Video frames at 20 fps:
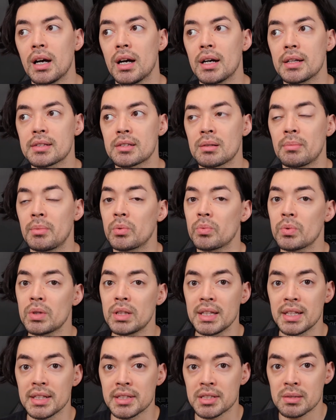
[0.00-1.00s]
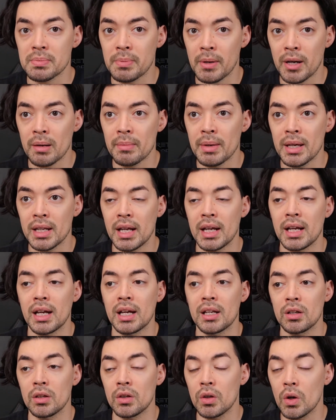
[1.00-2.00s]
someone really experiment and kind
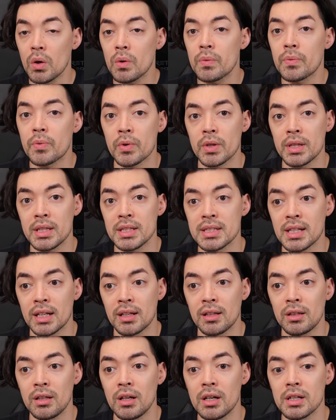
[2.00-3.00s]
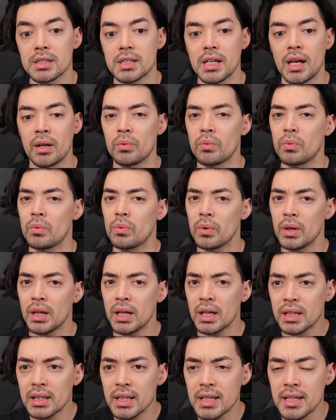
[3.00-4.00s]
of go for these kind of looks and
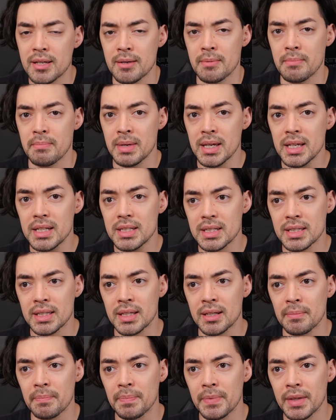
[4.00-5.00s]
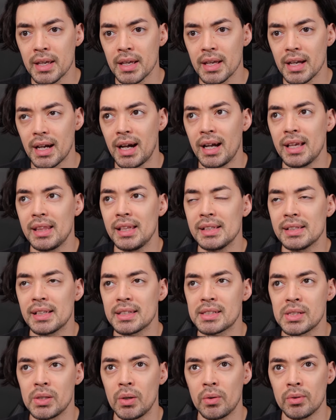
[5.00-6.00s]
really commit to them. I think
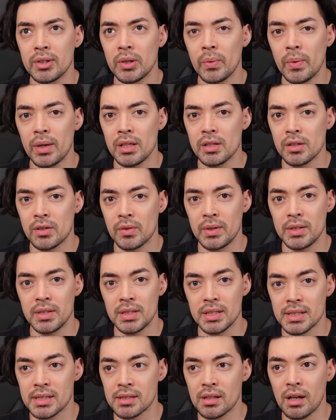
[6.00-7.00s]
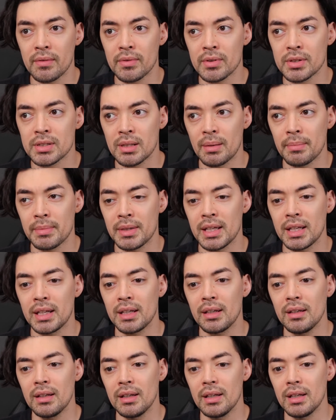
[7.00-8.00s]
that's the only way that you're going to discover
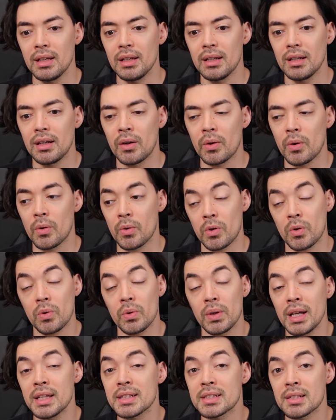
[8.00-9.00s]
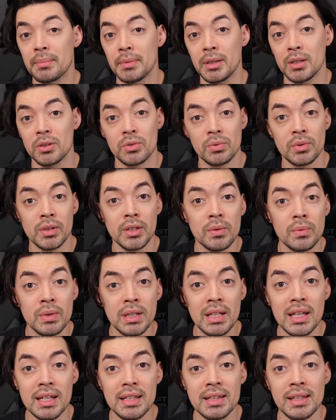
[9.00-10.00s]
something or create something truly
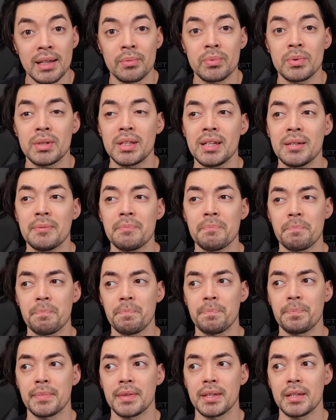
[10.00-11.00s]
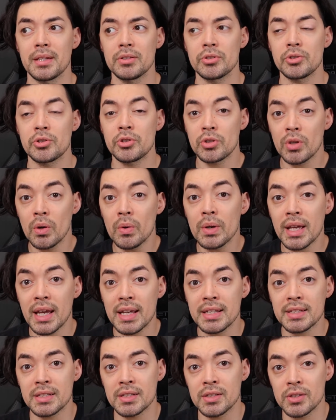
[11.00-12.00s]
unique that really
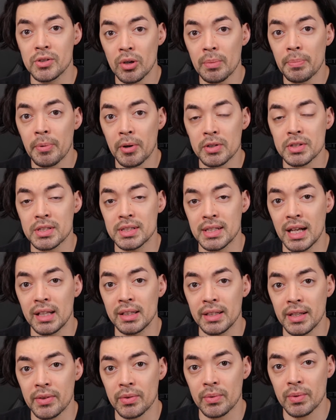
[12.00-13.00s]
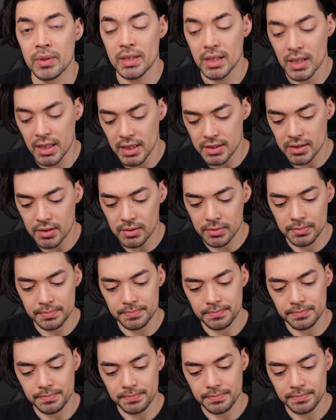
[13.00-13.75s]
showcases your personality through it. So